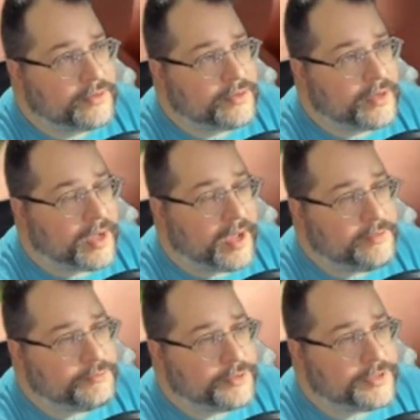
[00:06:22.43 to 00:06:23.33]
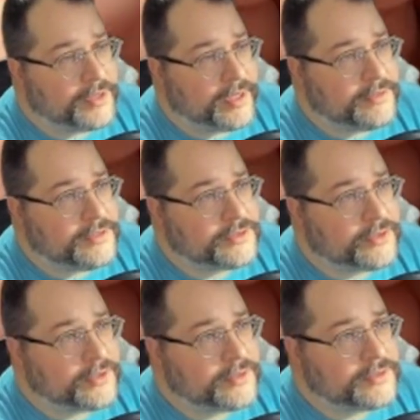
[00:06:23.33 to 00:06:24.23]
I really like these
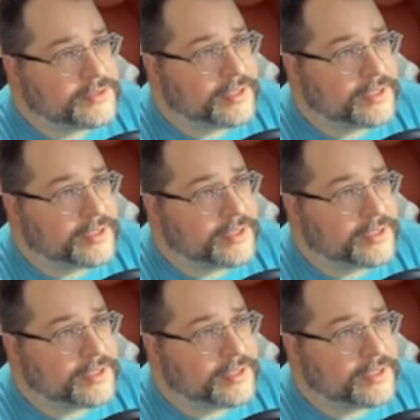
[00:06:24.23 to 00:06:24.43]
cards.